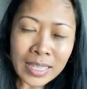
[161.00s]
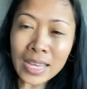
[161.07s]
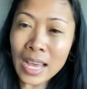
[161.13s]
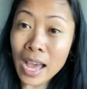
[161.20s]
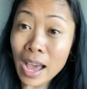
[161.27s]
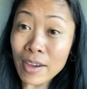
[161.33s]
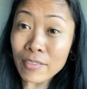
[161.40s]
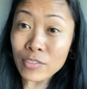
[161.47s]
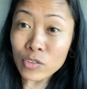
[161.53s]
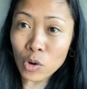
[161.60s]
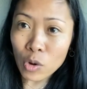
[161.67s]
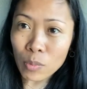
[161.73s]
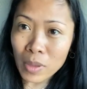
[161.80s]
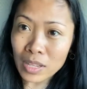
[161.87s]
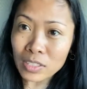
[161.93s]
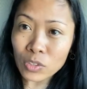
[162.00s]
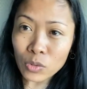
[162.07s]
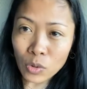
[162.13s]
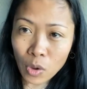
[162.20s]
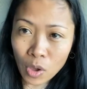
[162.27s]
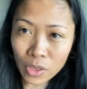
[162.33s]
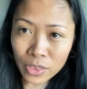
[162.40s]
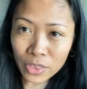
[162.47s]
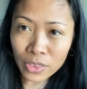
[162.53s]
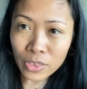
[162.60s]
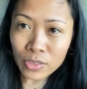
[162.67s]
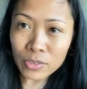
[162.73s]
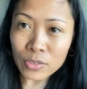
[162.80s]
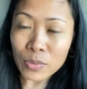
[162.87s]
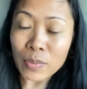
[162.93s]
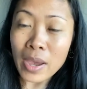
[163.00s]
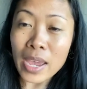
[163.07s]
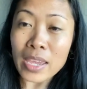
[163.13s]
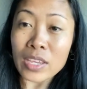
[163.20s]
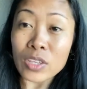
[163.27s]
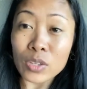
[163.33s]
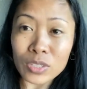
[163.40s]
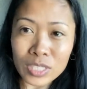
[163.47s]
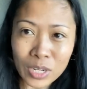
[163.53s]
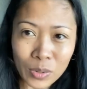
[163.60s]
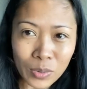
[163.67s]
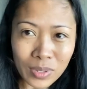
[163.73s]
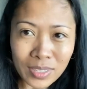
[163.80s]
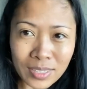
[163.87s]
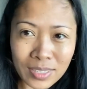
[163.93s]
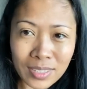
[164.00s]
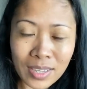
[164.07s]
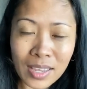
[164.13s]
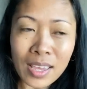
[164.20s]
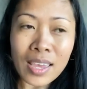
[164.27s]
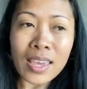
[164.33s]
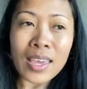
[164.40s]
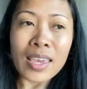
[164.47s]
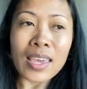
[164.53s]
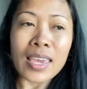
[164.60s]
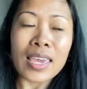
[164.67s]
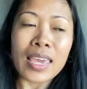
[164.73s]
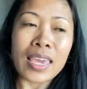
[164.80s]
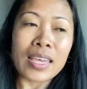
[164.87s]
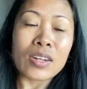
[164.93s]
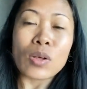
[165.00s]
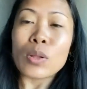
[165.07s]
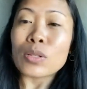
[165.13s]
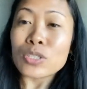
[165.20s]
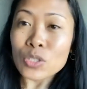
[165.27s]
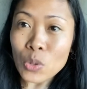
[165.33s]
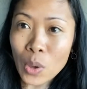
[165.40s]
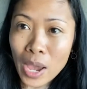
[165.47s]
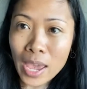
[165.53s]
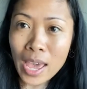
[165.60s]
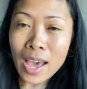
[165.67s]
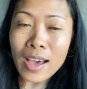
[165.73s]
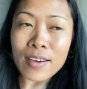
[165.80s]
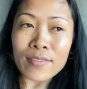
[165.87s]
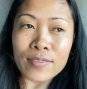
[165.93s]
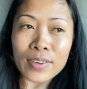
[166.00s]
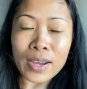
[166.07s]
abnormal growth to my uterus, and also I have